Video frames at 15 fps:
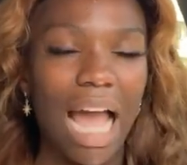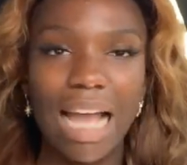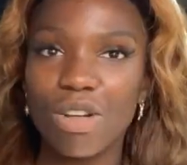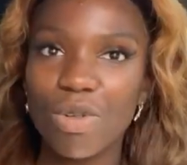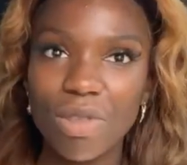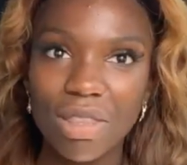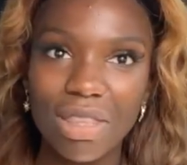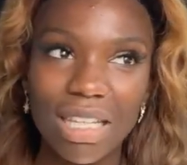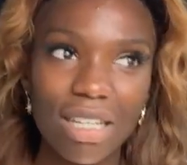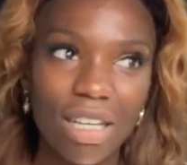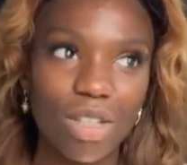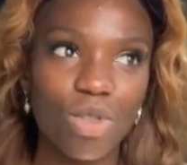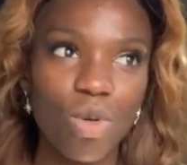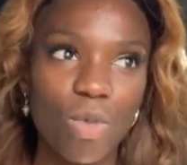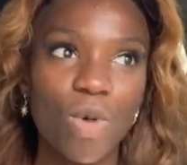I don't
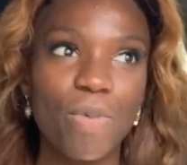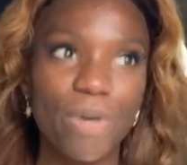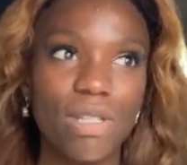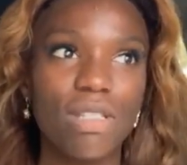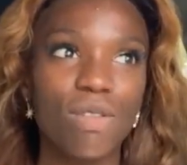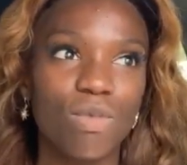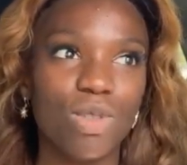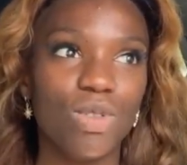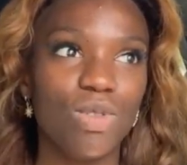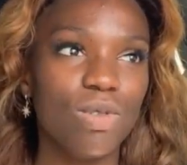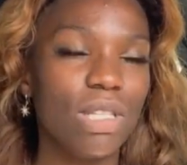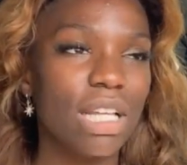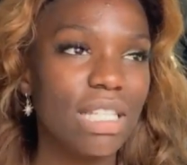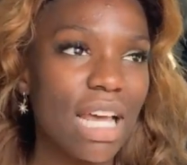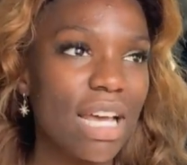think a normal person would
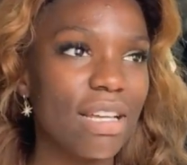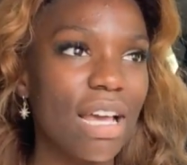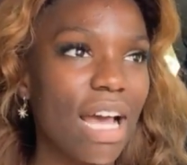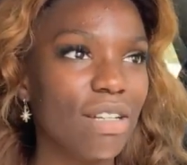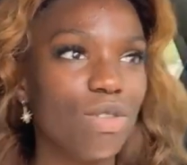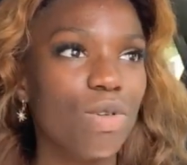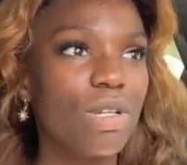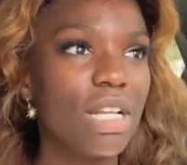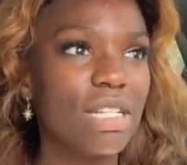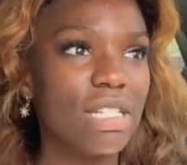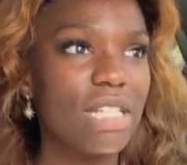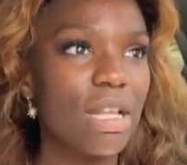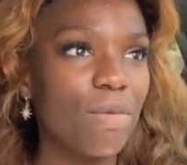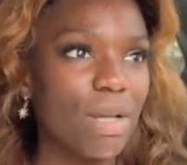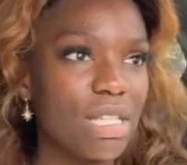do. That I, I don't
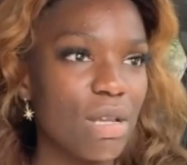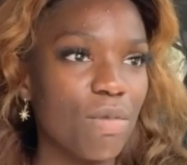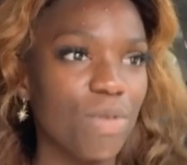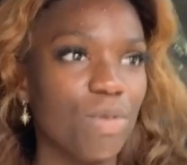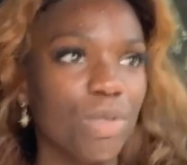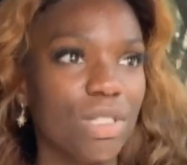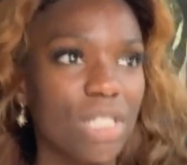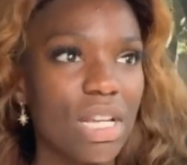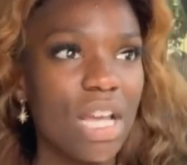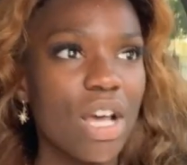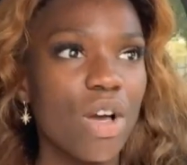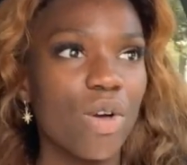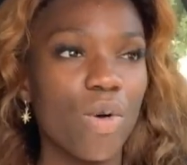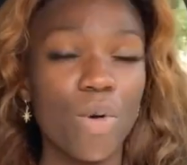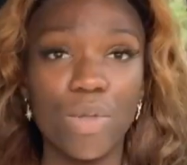understand why someone would
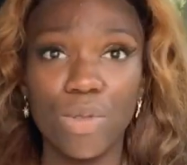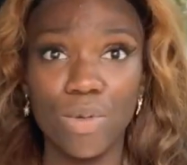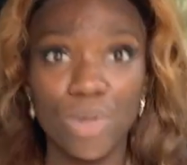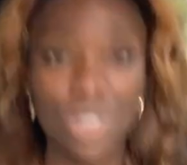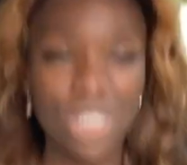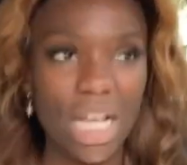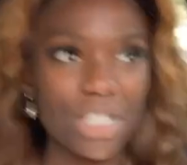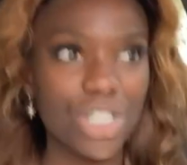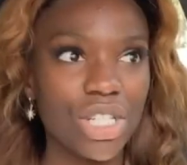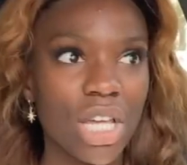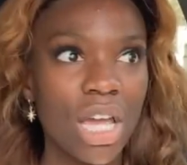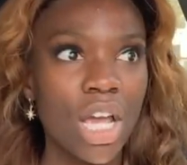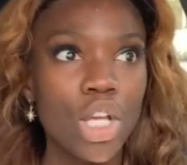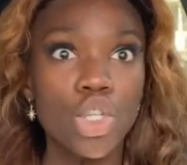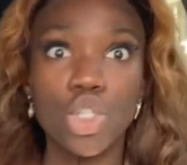go through such
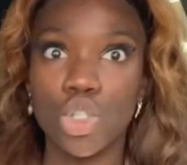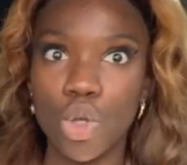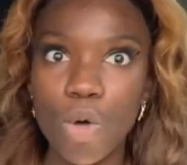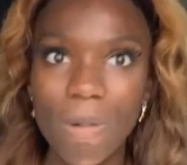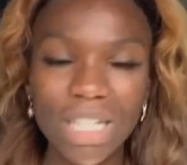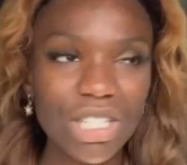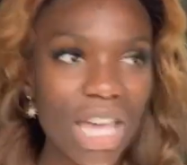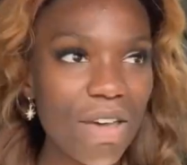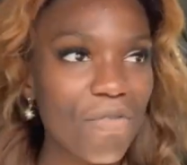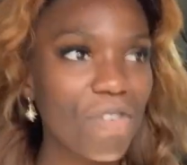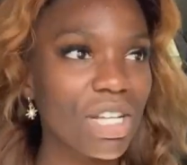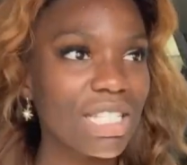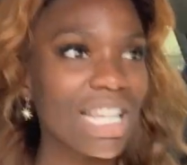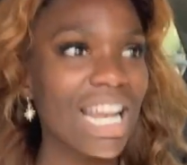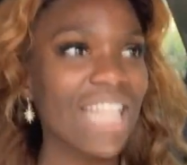so much
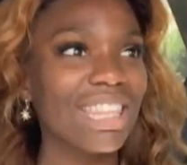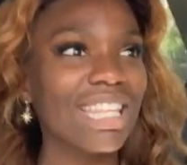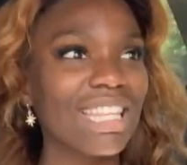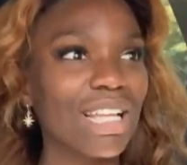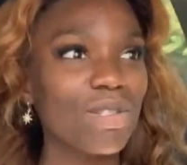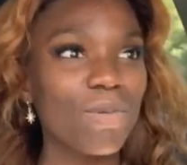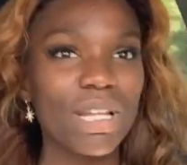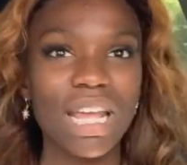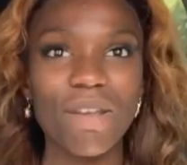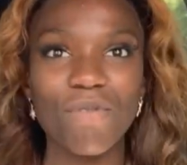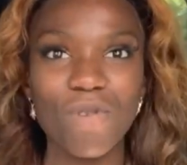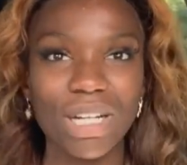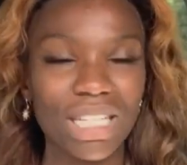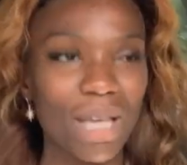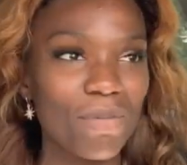effort. And I think that's what
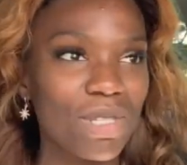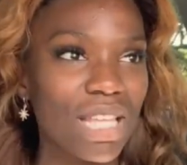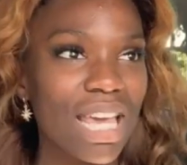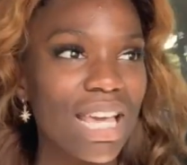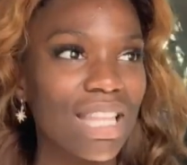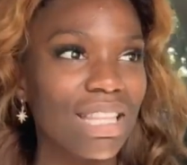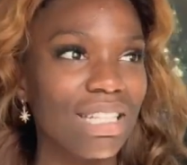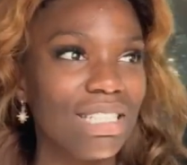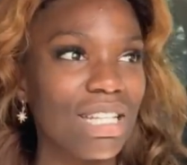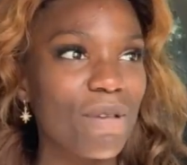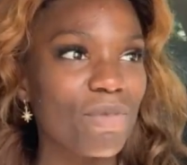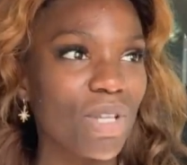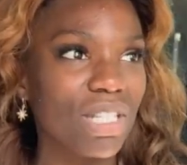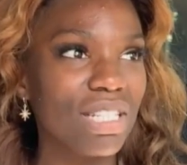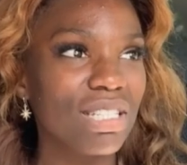everyone kept saying in the
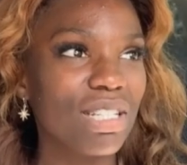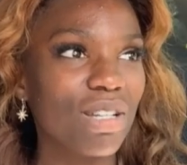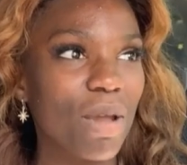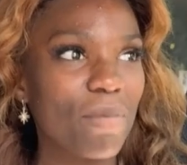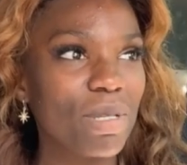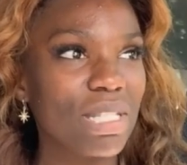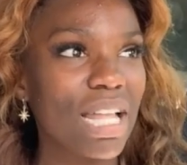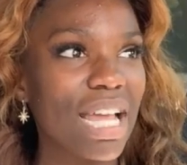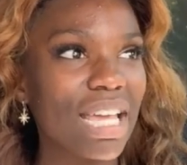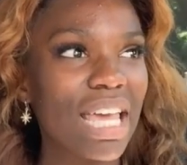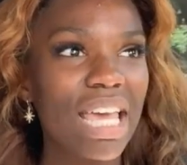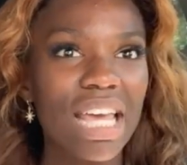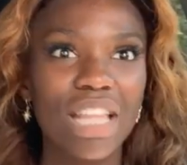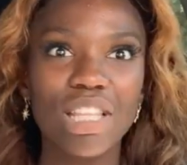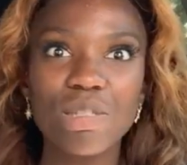D Ms on Instagram, is like,
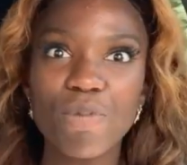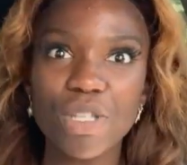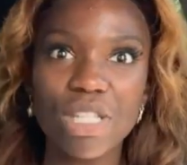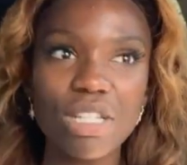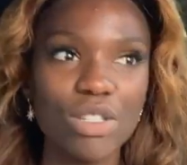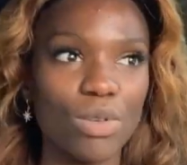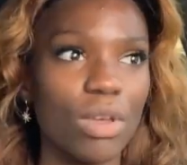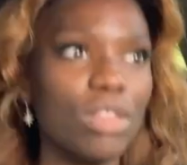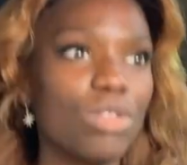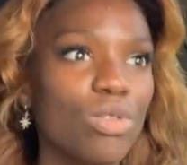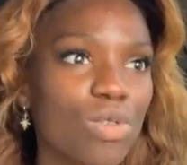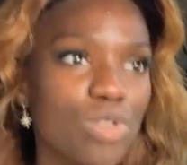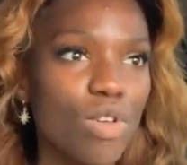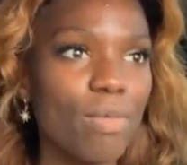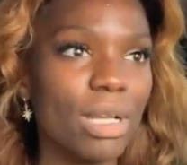this person is going
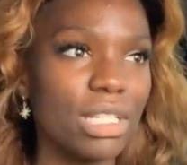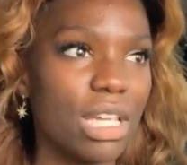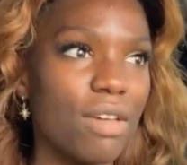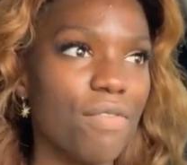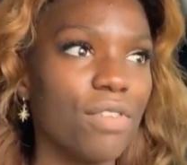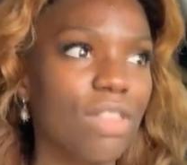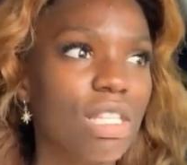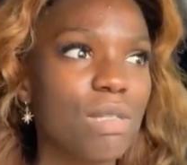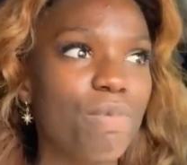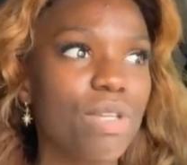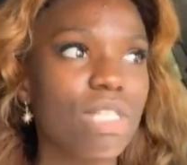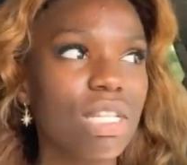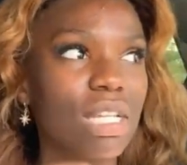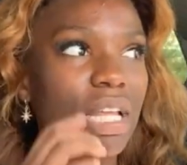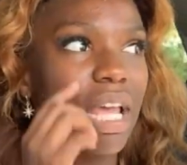through so much effort, this
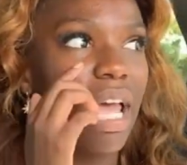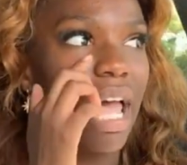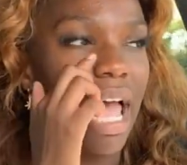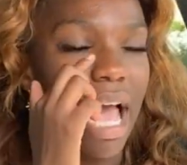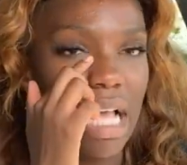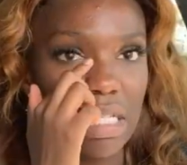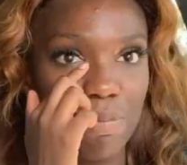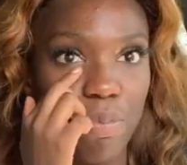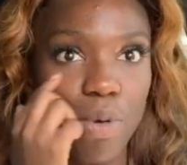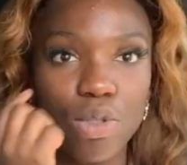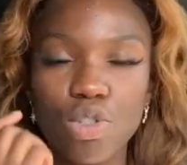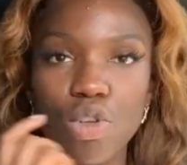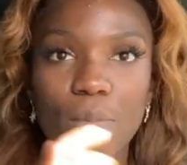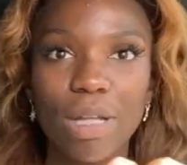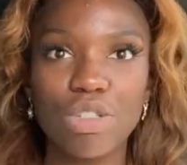person has
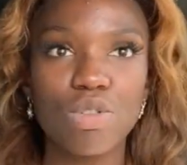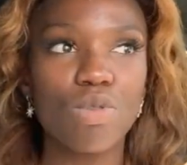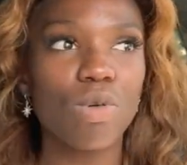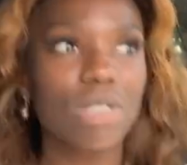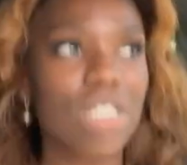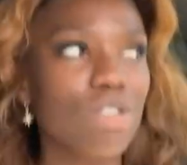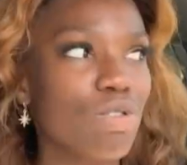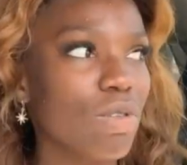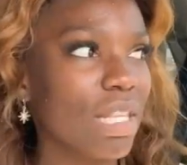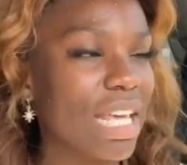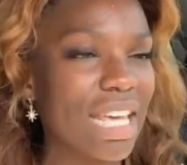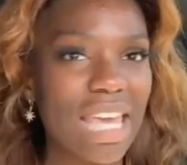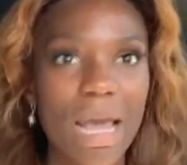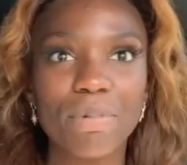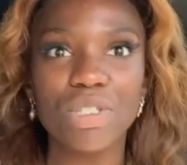put so much thought into
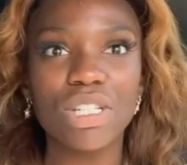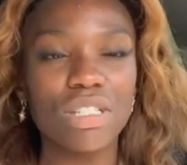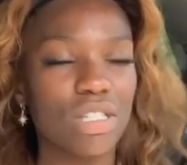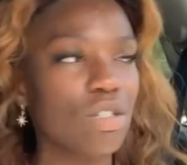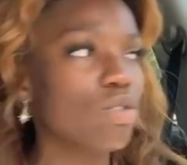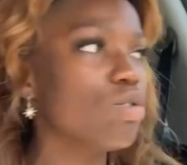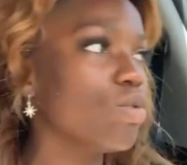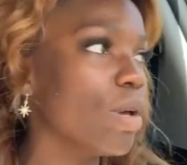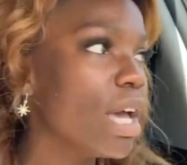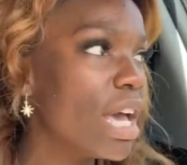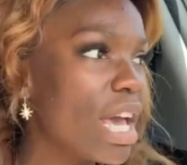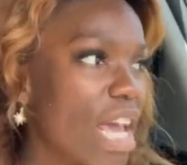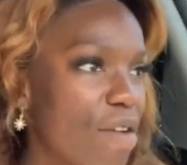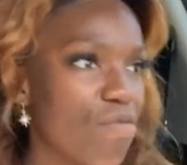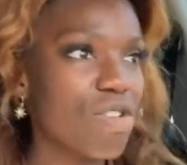their captions, into
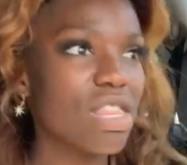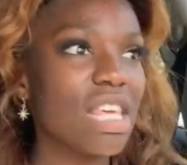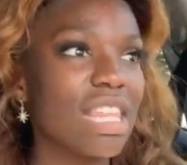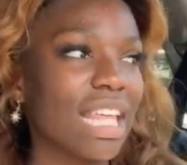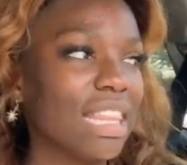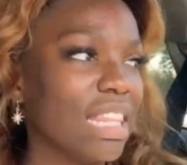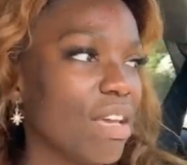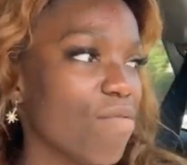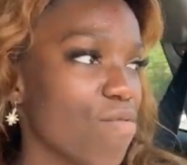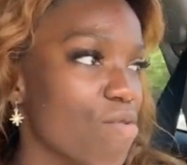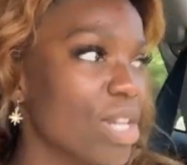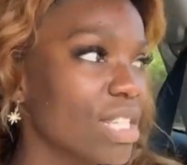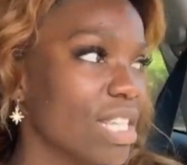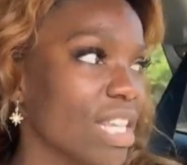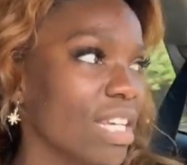everything that they've
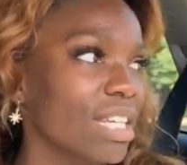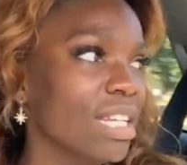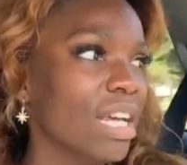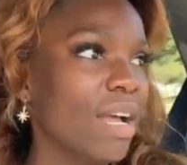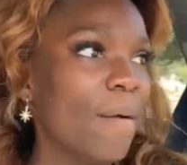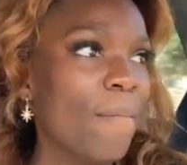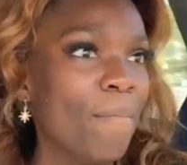written,